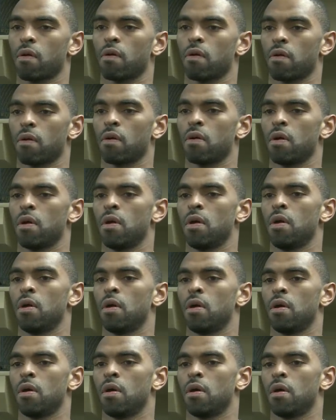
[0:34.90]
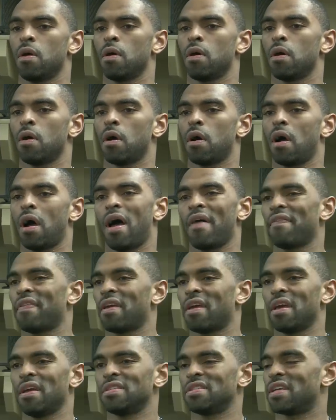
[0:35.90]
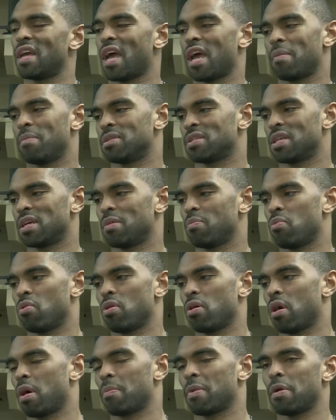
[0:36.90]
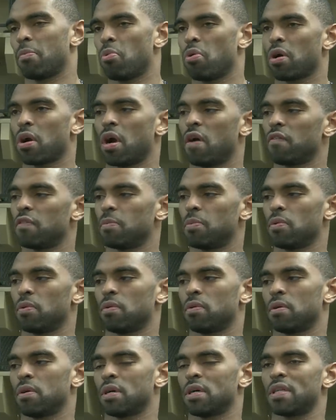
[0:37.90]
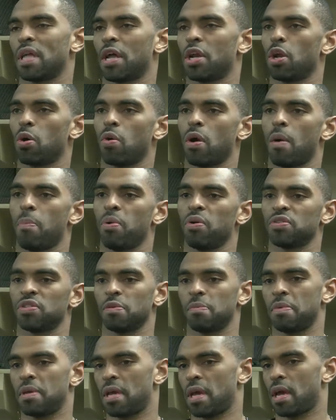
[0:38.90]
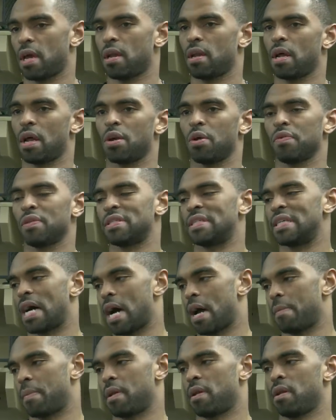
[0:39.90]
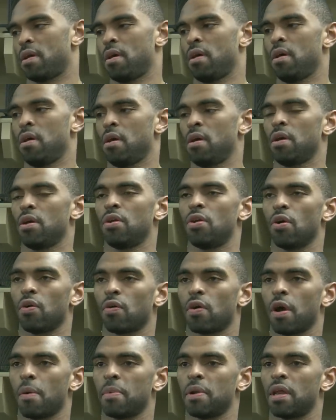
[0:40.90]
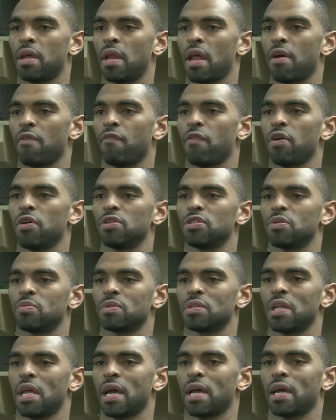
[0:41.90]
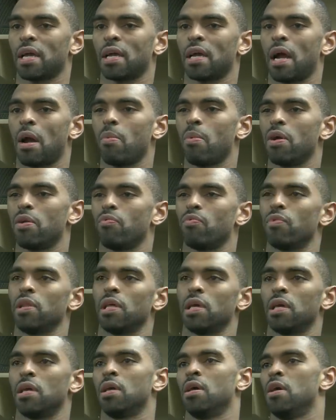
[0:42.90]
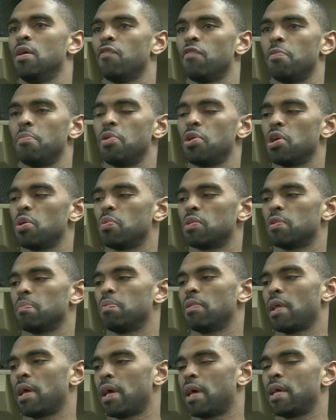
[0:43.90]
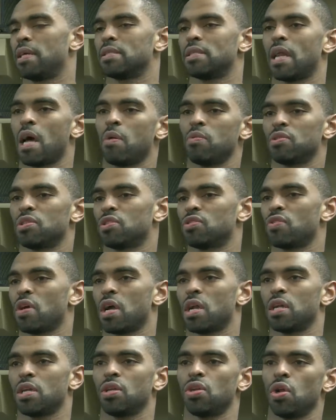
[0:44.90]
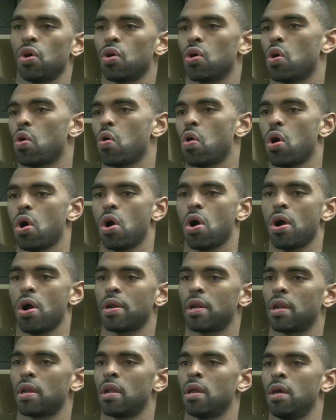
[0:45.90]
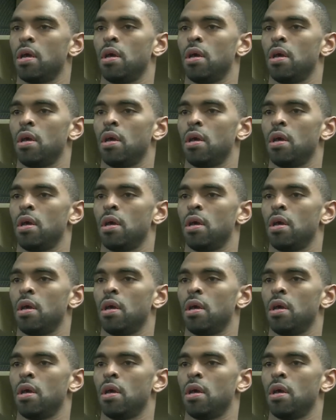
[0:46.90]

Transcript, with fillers: shots and how it works? I think each game is getting more, I'm getting more comfortable because I know where I'm supposed to be at. I know the timing. You know, coming in at first, it was like I wasn't really familiar with the plays and I was just trying to, you know, go hard and,